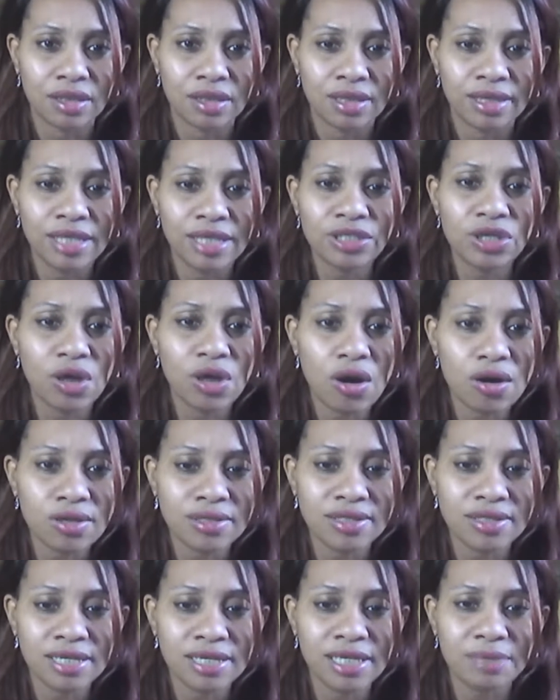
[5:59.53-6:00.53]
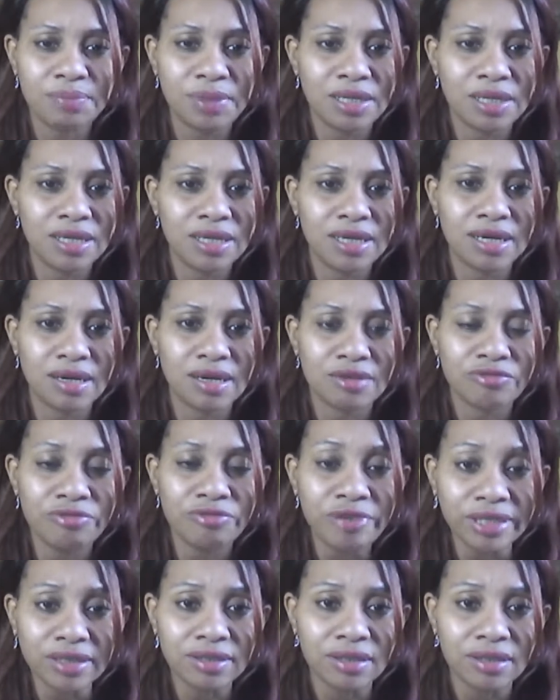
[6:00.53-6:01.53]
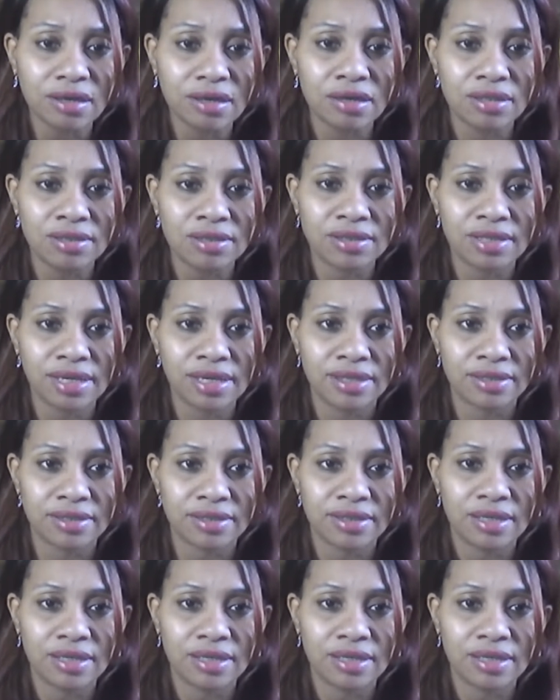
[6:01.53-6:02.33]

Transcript: Let your content be written content.